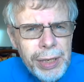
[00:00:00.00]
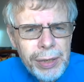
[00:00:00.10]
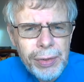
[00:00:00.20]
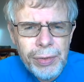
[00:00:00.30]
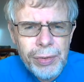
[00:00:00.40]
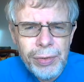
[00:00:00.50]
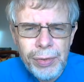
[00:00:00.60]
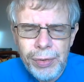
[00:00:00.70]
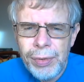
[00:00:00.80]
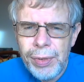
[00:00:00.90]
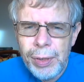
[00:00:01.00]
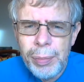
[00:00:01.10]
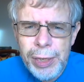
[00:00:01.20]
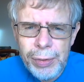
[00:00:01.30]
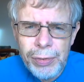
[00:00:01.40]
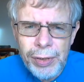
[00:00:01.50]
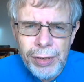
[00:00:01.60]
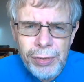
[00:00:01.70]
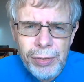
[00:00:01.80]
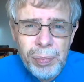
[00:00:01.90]
else about
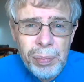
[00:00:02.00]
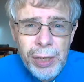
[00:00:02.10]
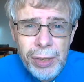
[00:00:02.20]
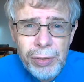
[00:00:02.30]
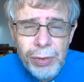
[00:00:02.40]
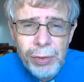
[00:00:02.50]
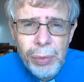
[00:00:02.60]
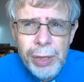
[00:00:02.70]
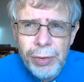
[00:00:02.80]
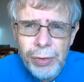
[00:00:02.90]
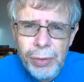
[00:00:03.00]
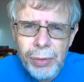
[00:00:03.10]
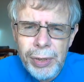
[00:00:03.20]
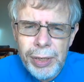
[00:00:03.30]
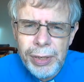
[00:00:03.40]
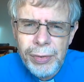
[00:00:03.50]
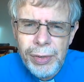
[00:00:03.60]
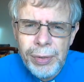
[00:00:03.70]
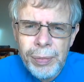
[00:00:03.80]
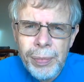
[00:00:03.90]
us passes away sooner or later.